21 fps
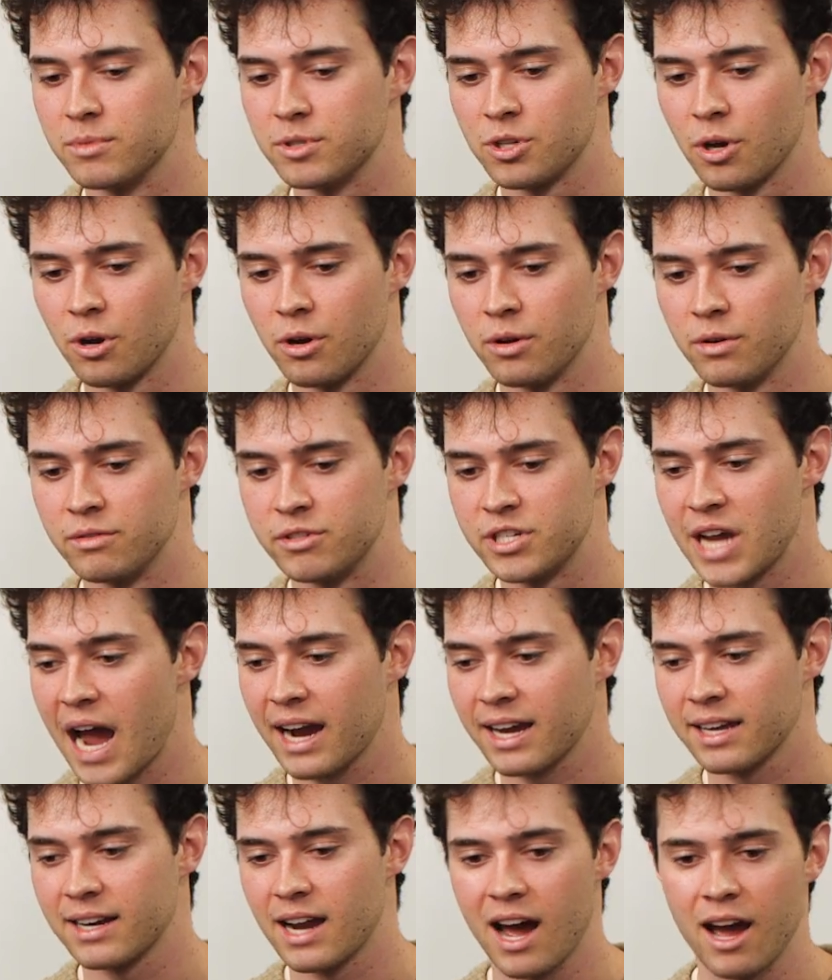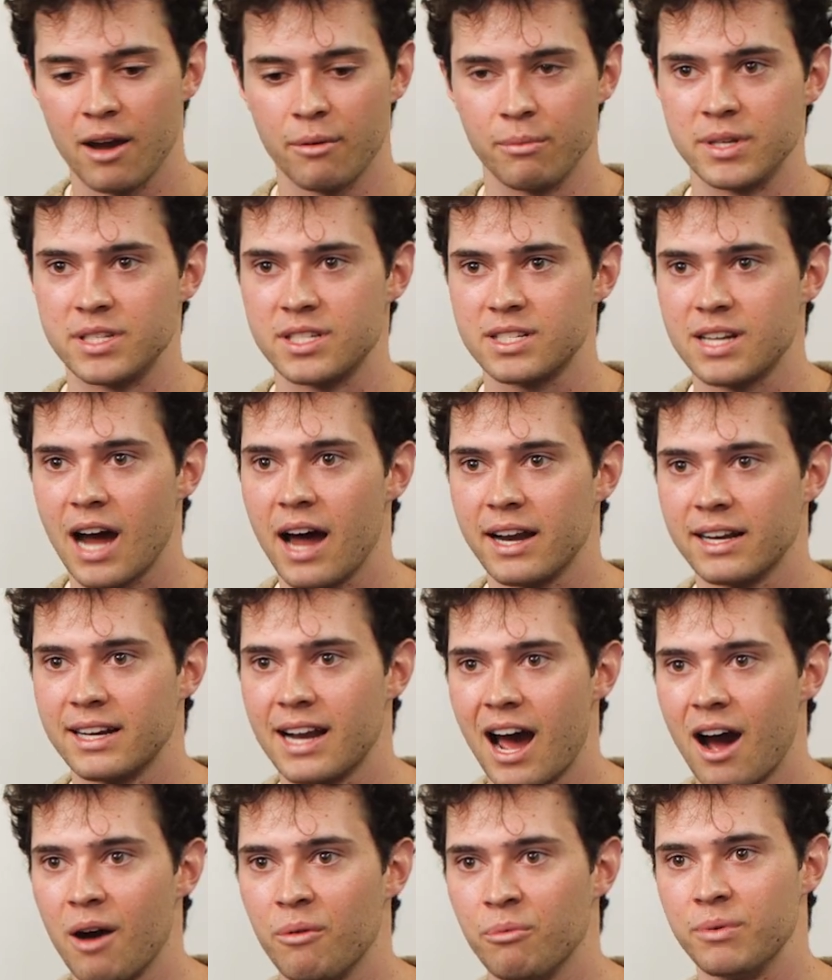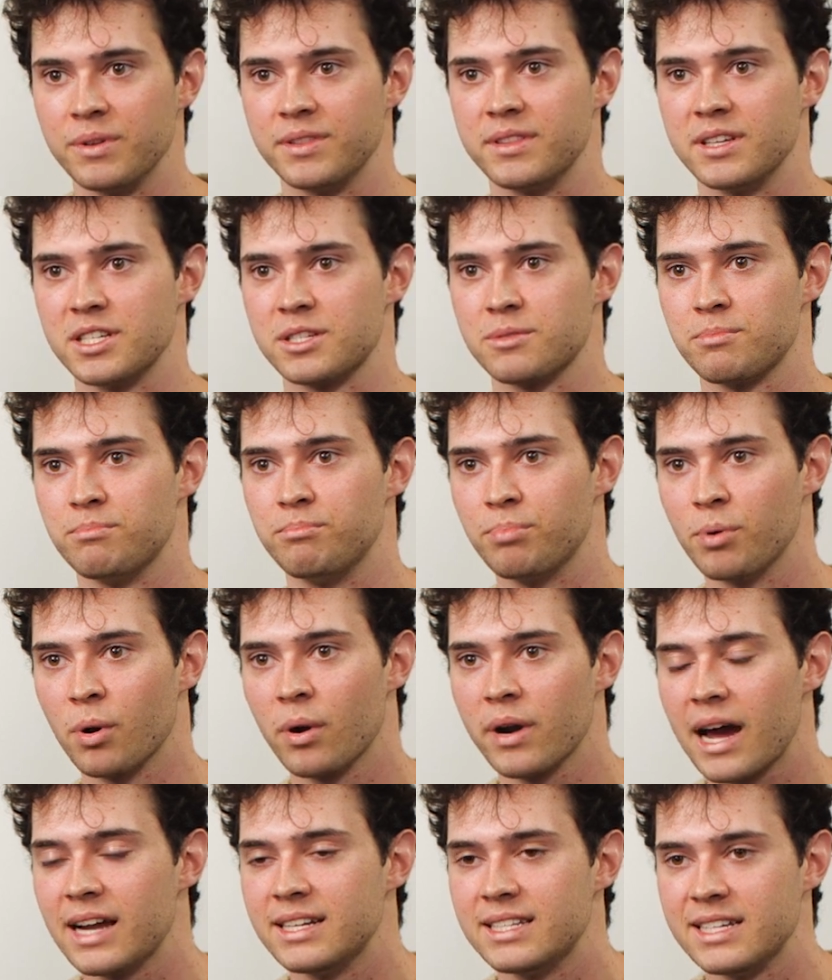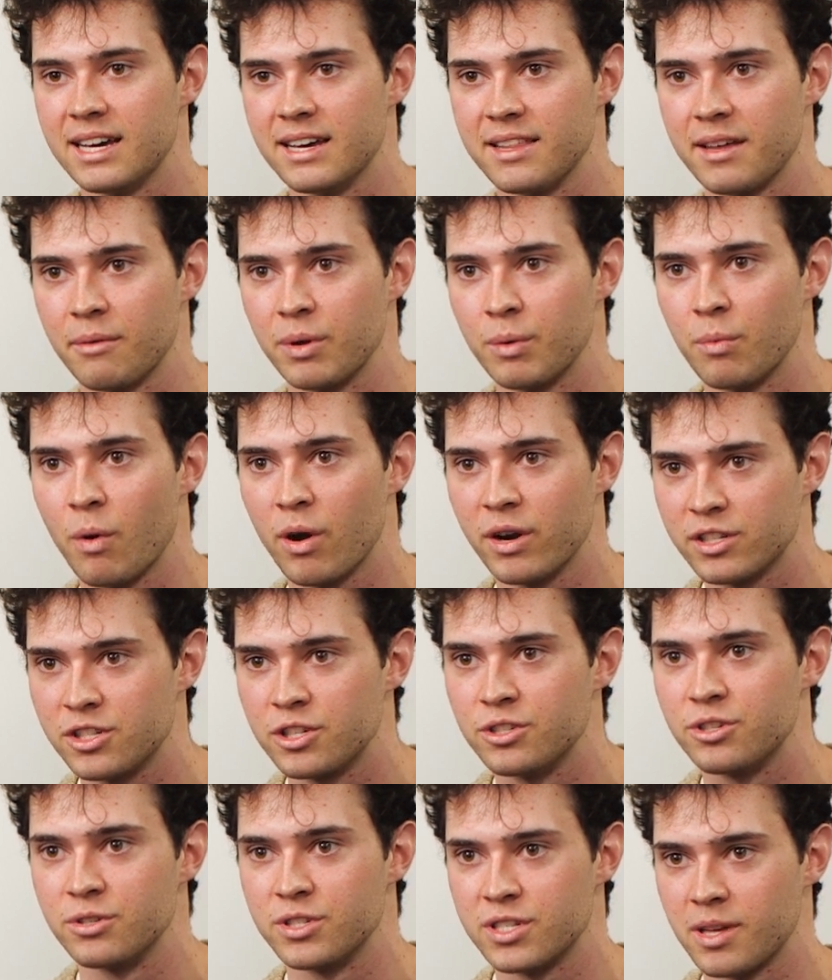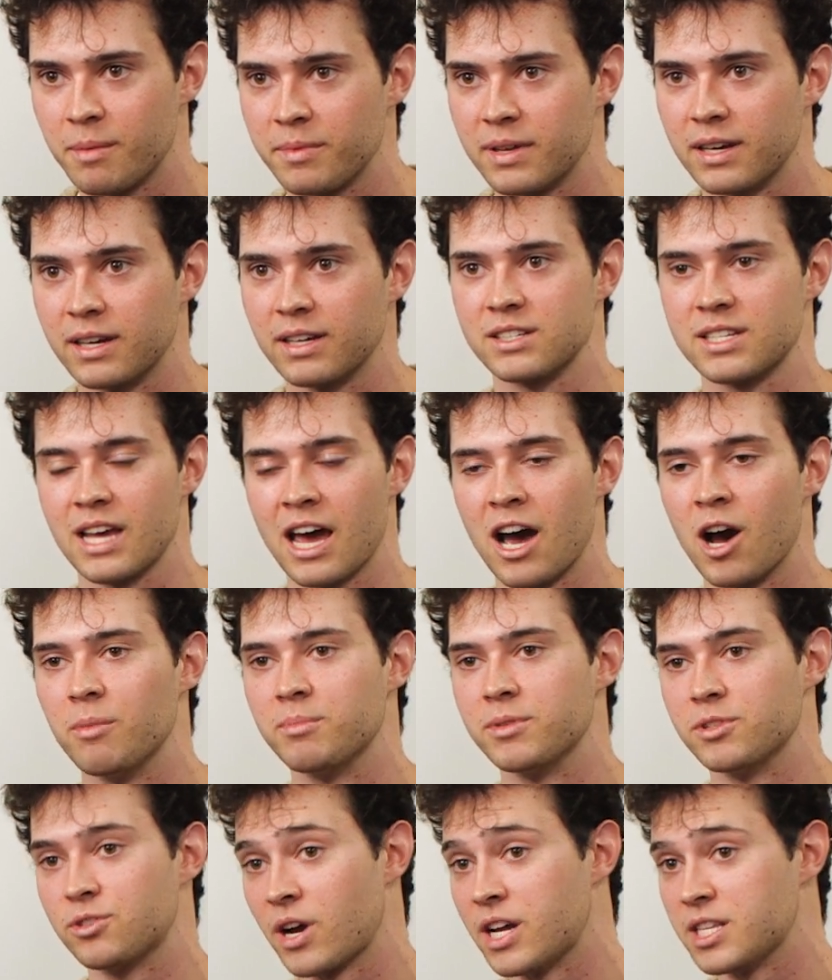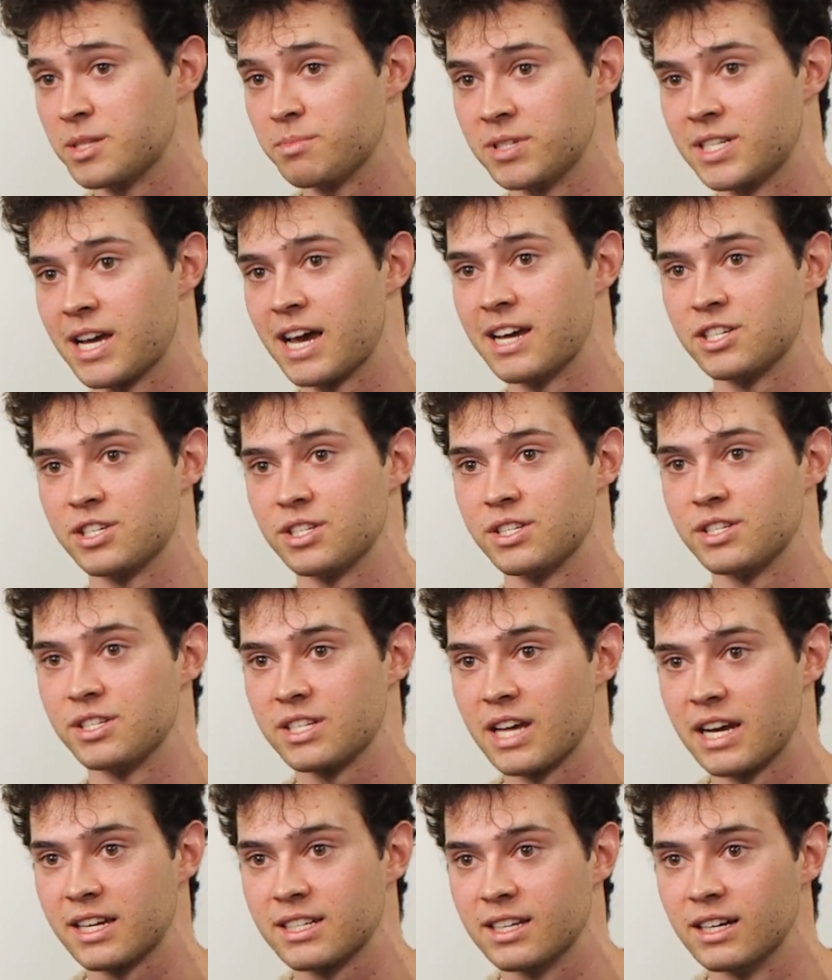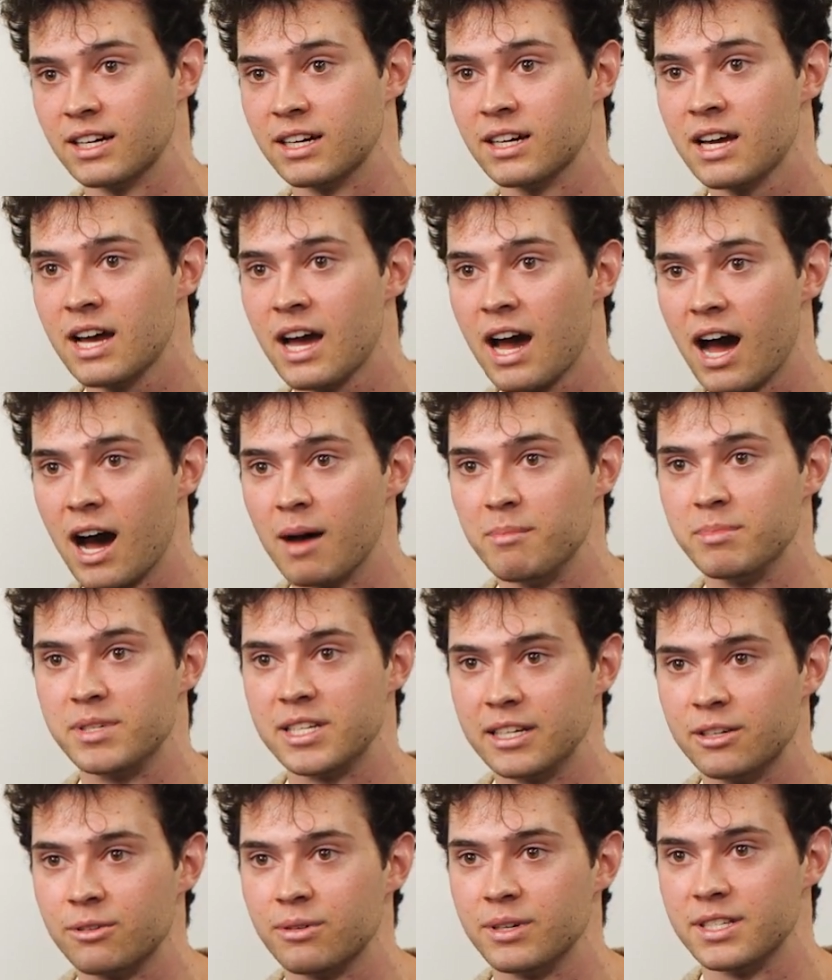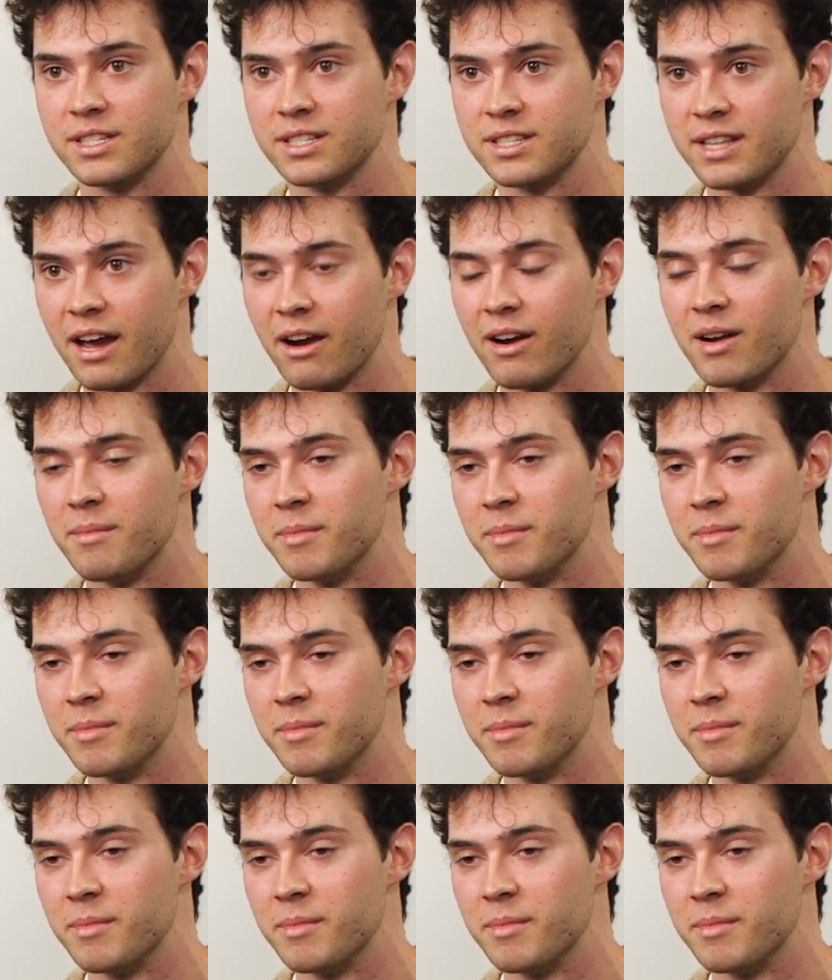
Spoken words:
So Jack and I, we started out with this broad idea that we wanted to do something to help the transportation sector decrease their